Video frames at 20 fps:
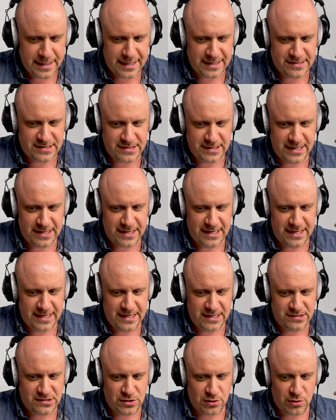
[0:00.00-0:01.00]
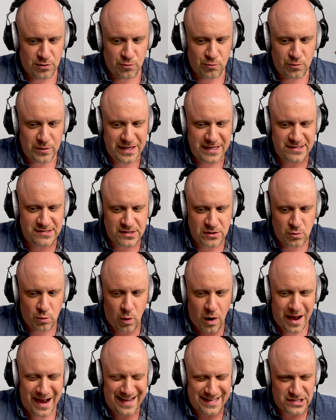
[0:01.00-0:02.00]
Is there a reason
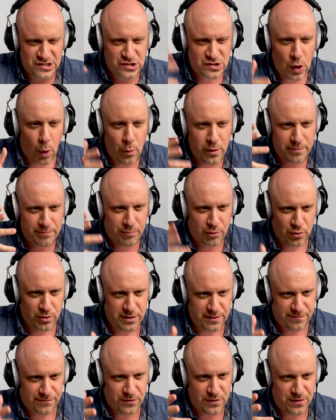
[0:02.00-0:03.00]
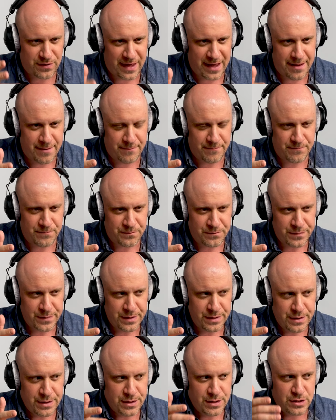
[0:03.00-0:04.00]
why it's so important for them
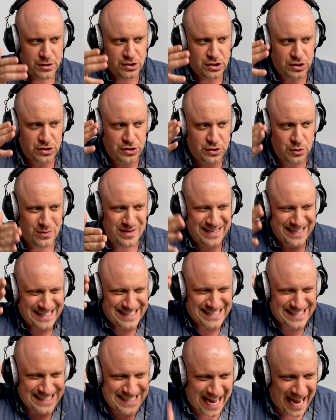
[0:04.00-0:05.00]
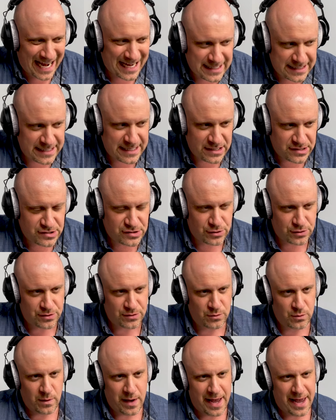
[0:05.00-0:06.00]
to do it exactly a
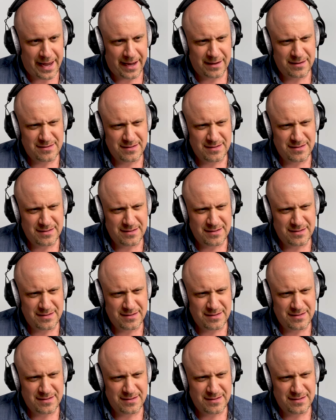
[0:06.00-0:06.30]
certain way?